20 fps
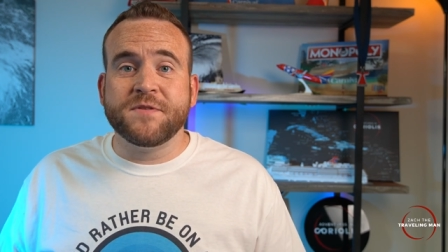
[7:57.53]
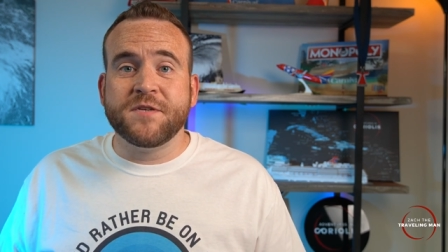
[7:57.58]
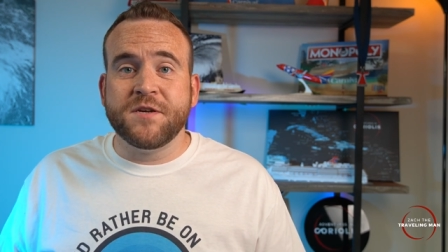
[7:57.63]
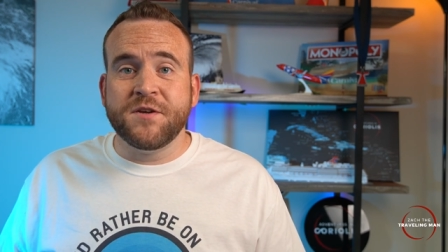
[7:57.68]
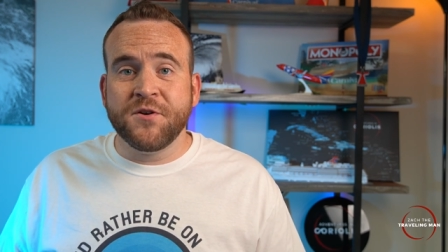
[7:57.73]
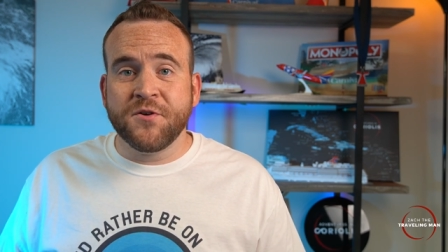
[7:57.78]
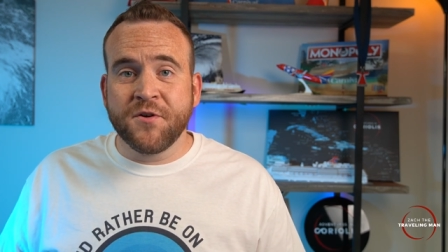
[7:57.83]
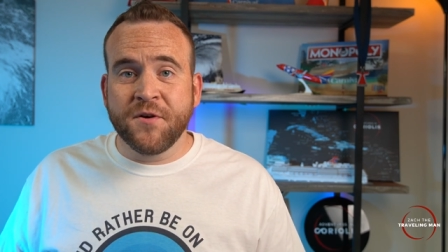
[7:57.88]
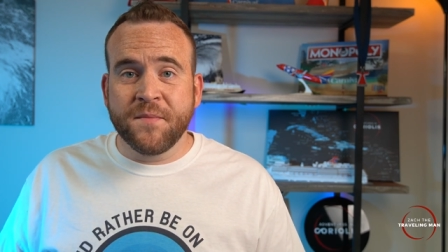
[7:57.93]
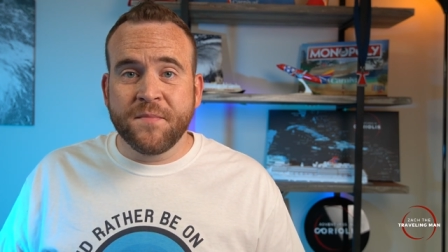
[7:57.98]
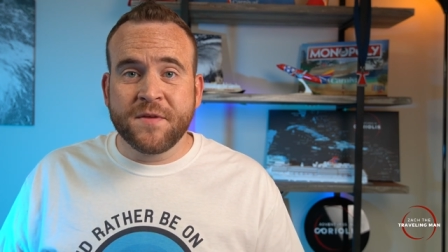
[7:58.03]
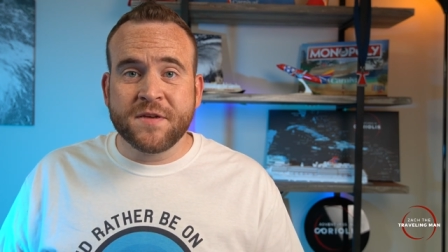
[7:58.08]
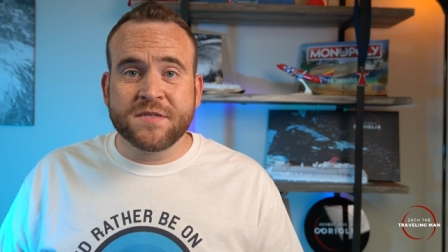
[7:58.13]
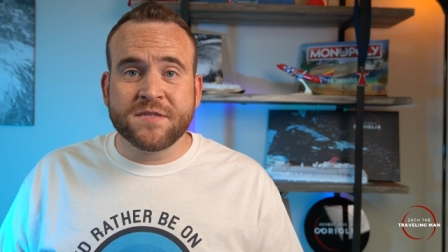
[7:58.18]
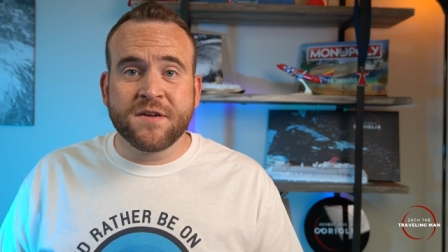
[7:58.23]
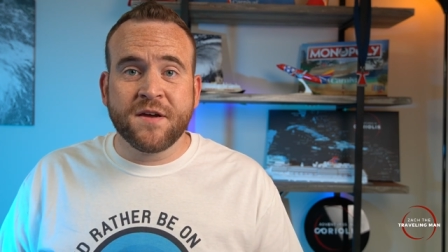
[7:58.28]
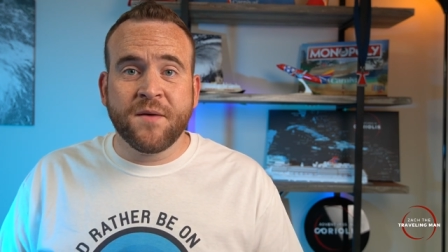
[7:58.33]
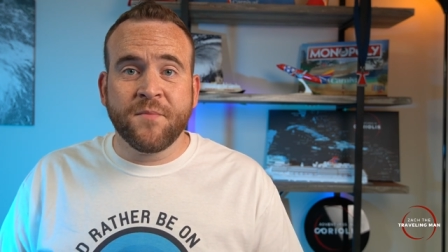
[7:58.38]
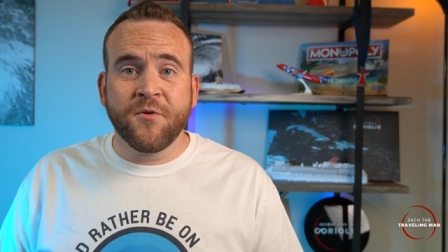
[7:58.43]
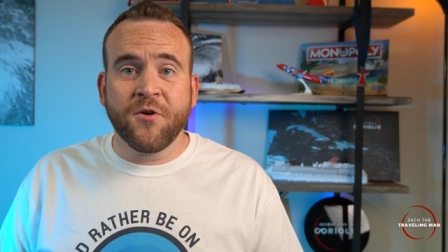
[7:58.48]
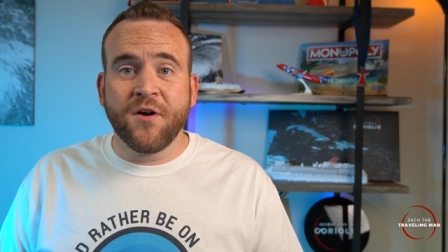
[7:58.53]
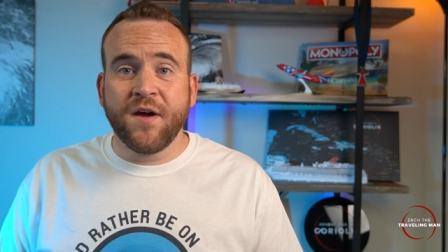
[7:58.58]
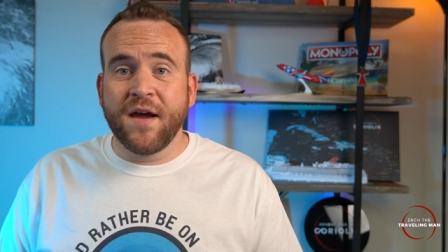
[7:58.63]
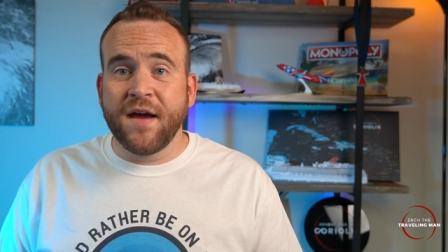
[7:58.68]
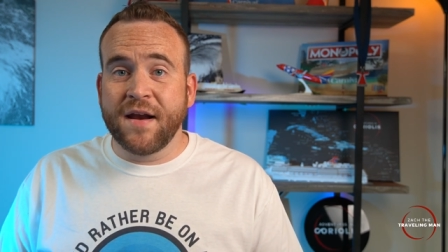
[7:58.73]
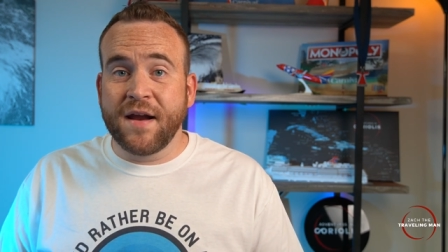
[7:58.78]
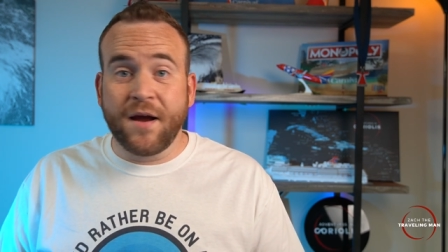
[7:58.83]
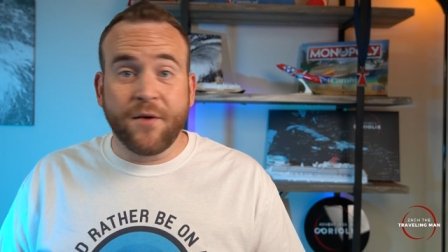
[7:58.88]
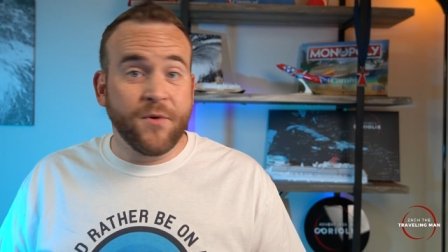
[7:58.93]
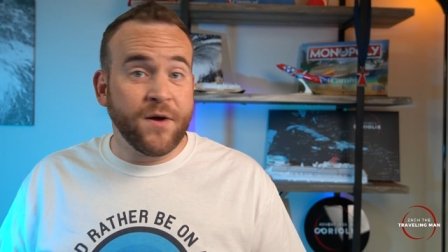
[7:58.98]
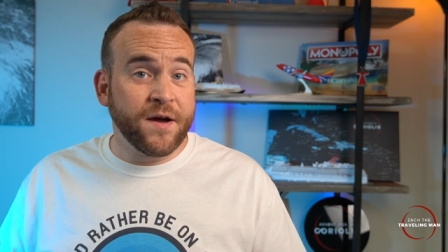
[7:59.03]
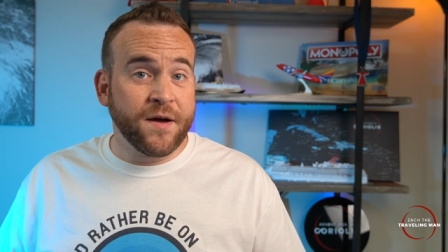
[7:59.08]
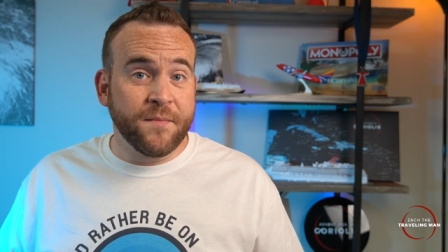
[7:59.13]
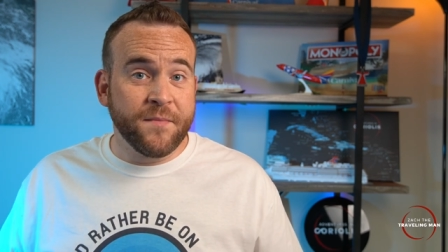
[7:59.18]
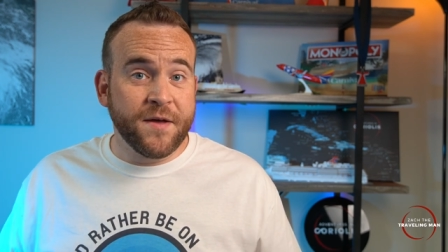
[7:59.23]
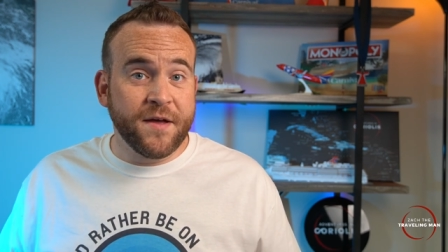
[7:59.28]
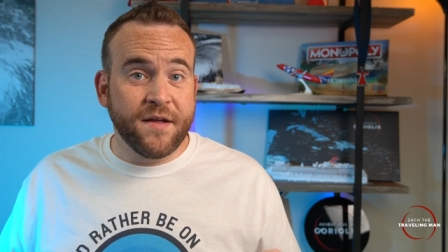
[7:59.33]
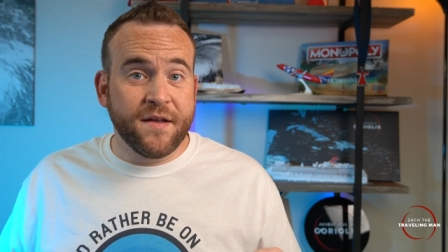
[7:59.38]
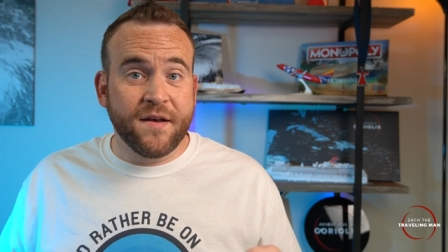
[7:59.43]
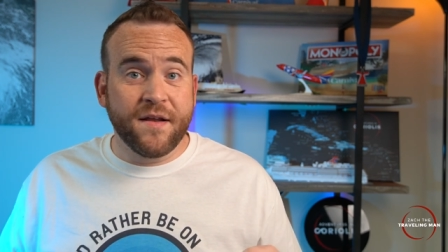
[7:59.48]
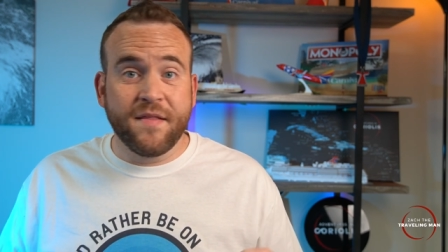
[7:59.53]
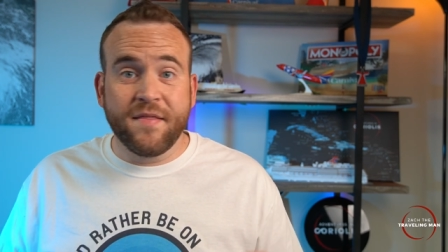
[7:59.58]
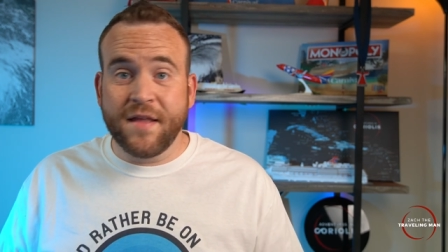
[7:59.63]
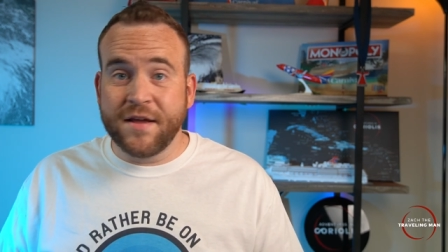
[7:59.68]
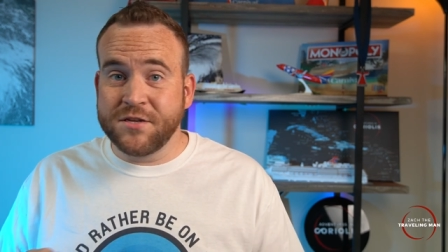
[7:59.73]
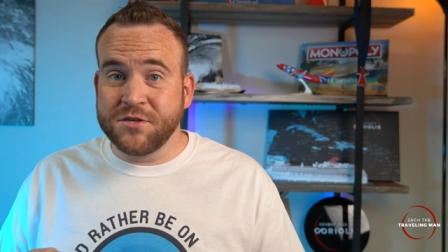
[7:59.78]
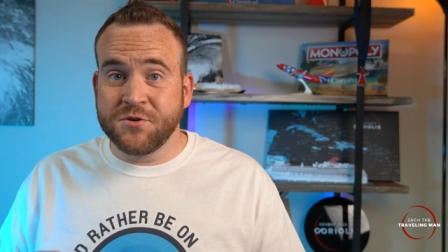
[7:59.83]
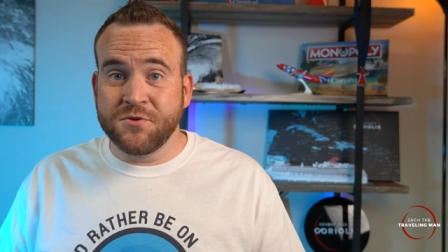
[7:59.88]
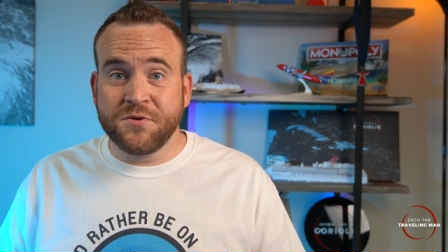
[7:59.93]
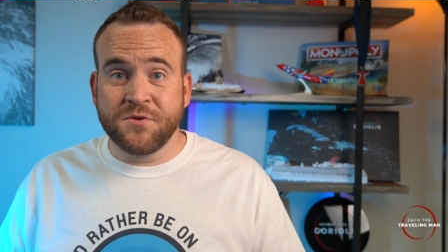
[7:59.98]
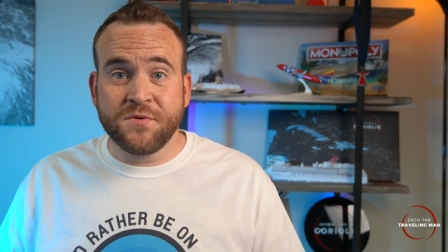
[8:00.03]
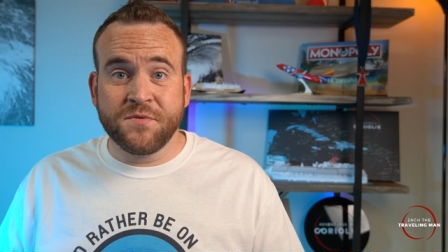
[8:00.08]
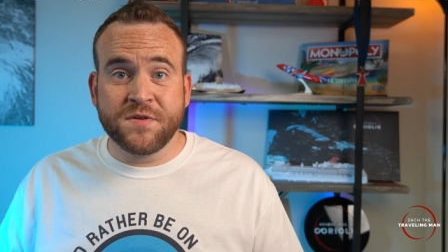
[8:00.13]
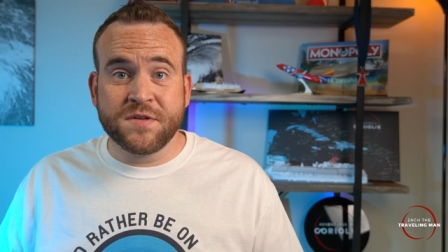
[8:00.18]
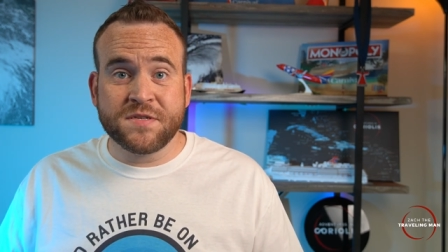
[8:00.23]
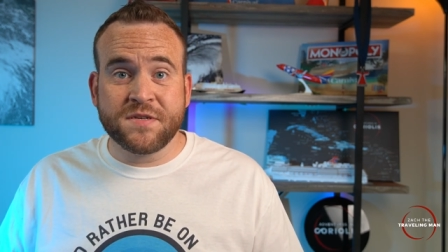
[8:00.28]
to Europe this summer, and I recommend that you do the